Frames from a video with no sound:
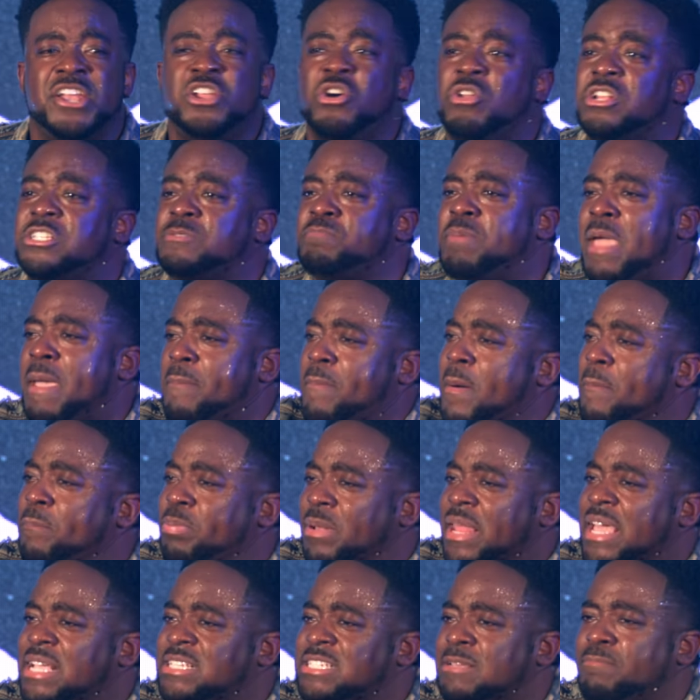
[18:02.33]
notice people
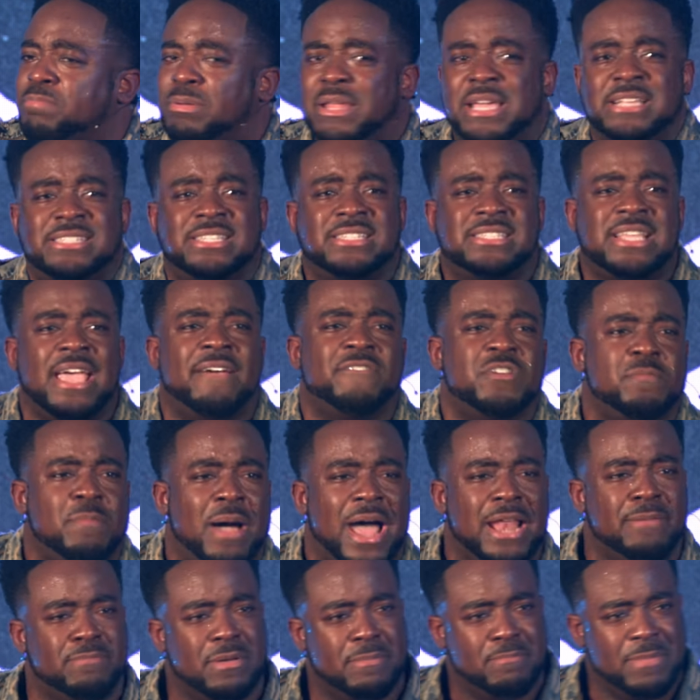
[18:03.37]
pleasing pleases
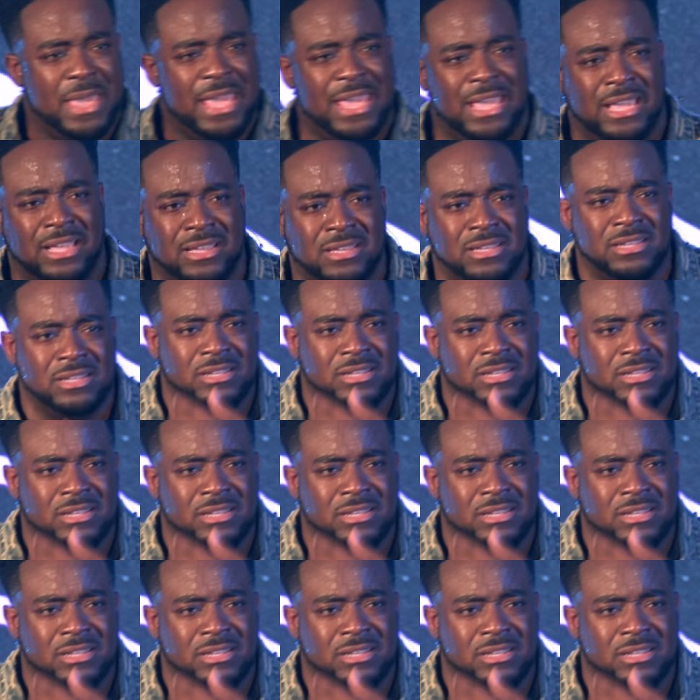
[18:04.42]
everybody but me.